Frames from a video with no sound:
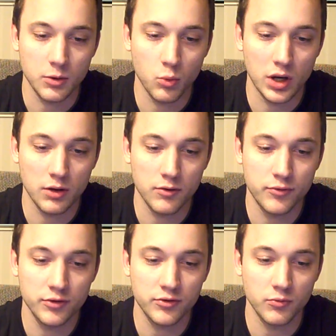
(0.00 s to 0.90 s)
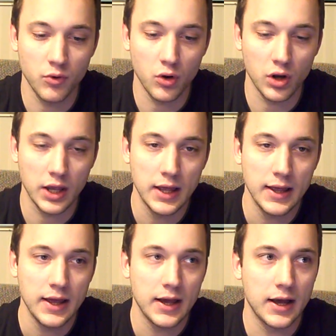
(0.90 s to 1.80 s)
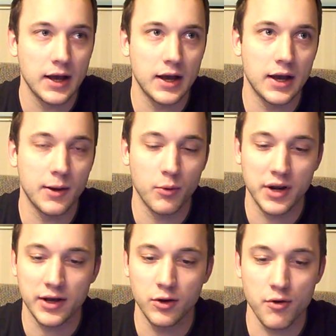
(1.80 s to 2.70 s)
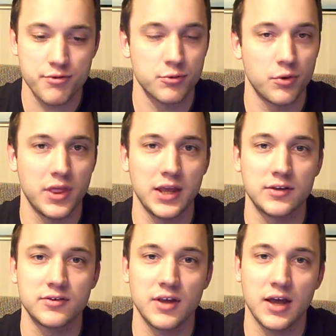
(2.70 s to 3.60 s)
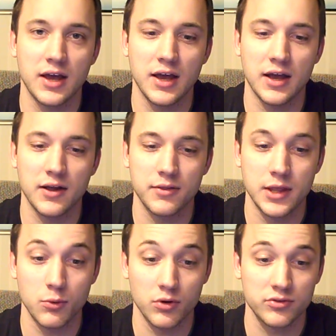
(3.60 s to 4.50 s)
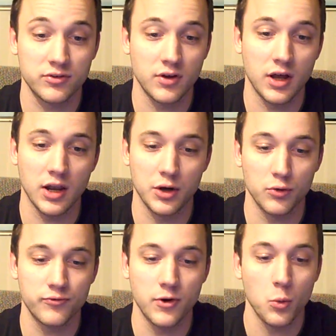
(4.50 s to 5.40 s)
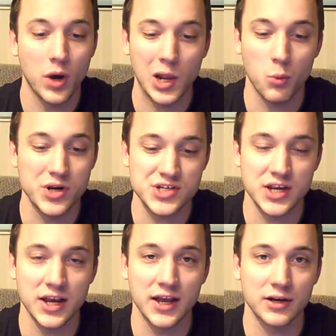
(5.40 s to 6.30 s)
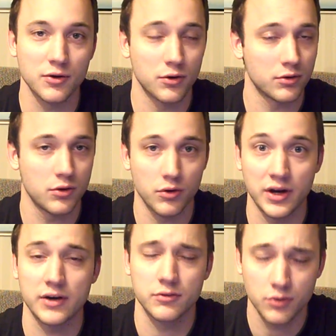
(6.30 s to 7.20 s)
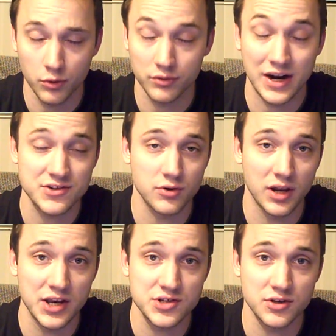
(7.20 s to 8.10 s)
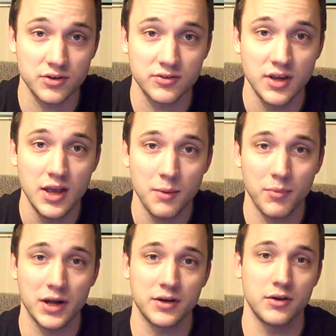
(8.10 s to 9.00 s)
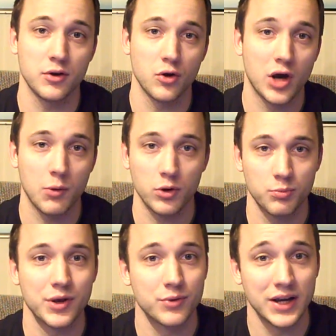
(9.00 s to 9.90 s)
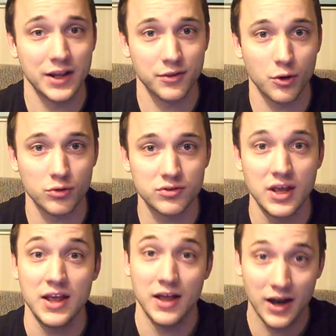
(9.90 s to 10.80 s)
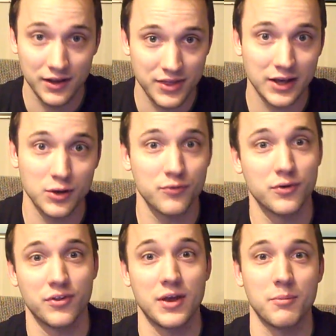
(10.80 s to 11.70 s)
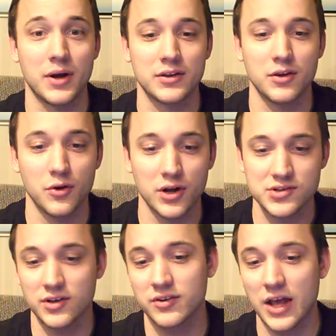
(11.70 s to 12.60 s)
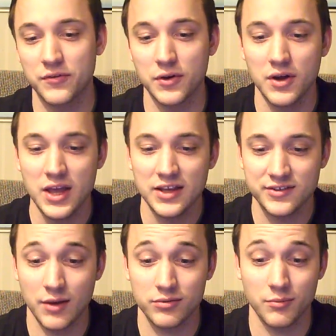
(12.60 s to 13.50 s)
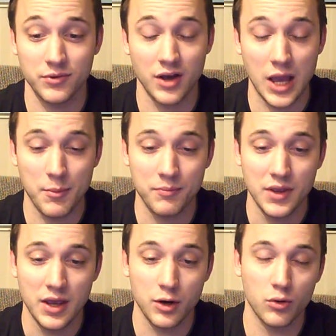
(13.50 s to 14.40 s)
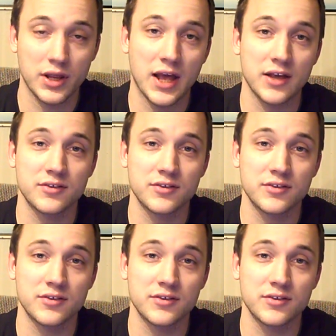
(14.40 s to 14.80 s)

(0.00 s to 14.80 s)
well, first of all, when I go through these, there was a lot of well-wishing and congratulations, but I won't be reading those. I thank you for them, but I just have to save some time and only